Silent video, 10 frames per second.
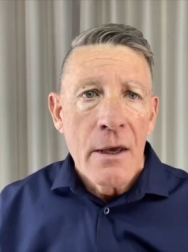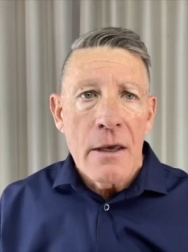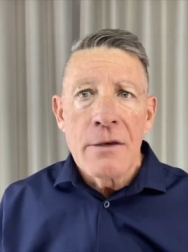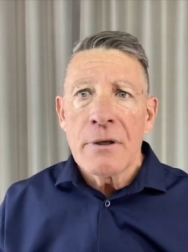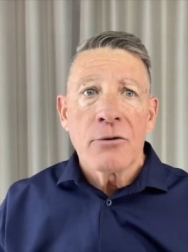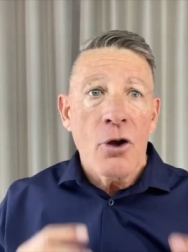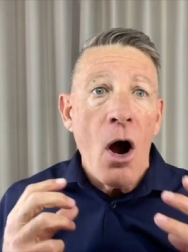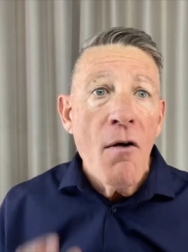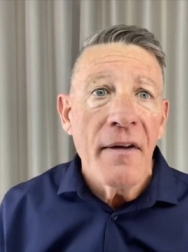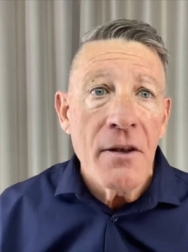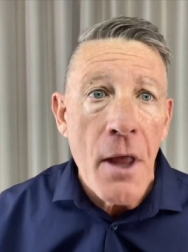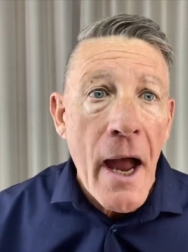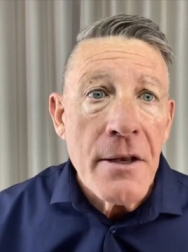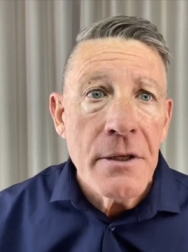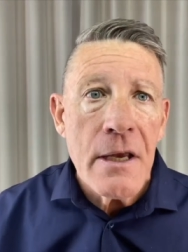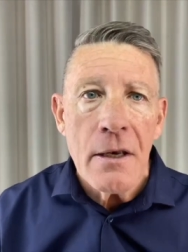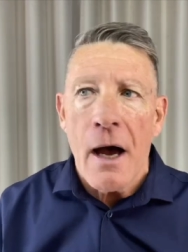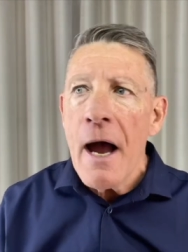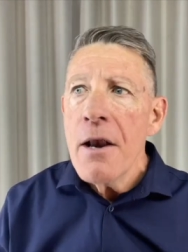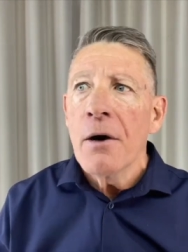Is it COVID-19?
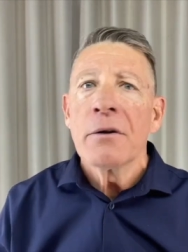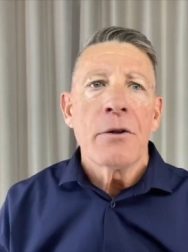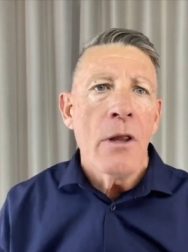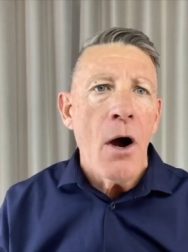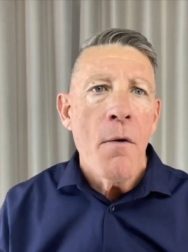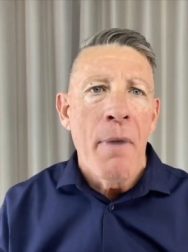I don't know,